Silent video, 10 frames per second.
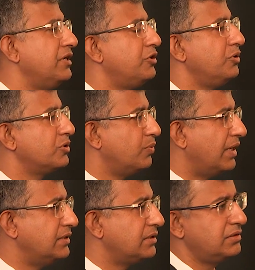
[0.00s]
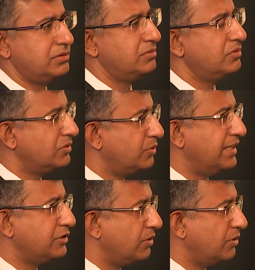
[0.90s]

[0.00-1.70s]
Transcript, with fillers: need to use once, twice